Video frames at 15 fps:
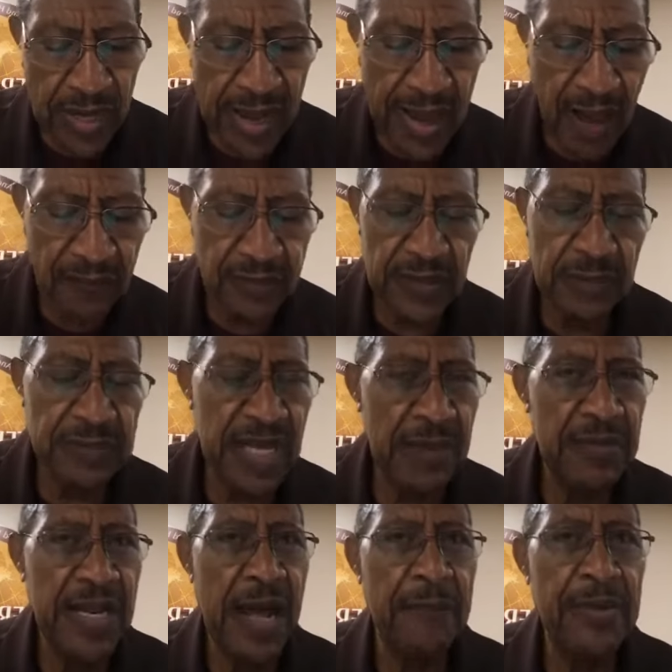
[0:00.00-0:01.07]
have
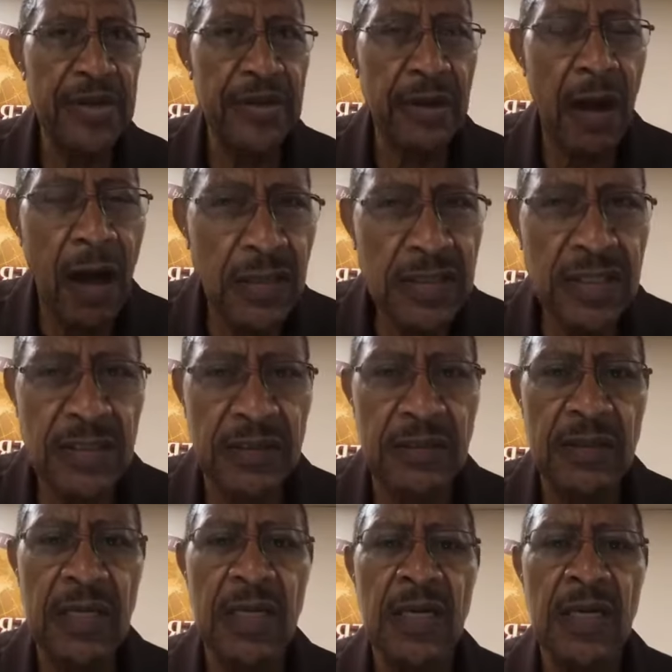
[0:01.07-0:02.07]
sometime in our Pentecostal,